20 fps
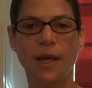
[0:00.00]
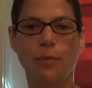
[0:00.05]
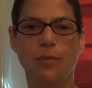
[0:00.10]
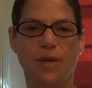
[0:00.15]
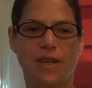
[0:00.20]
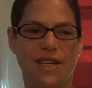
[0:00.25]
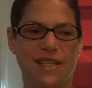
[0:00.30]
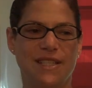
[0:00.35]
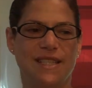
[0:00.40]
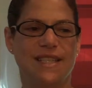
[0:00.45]

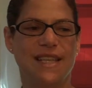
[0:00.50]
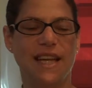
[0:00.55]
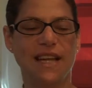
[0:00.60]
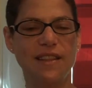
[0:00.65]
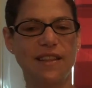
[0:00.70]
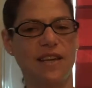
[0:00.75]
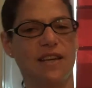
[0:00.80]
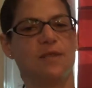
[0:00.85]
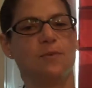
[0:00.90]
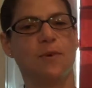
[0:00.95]
because setting
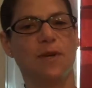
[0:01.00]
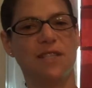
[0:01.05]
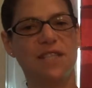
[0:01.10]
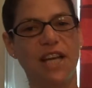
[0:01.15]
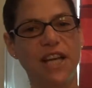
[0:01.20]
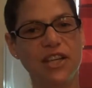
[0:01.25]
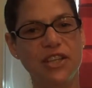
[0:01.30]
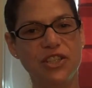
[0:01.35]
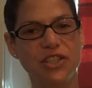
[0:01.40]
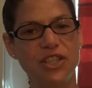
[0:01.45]
the
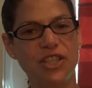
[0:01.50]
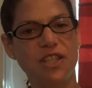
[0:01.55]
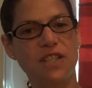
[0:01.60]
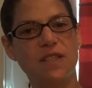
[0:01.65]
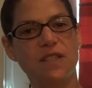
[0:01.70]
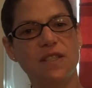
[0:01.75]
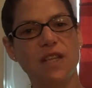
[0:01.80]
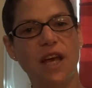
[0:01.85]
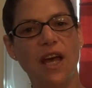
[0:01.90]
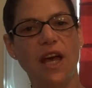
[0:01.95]

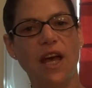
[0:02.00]
expectations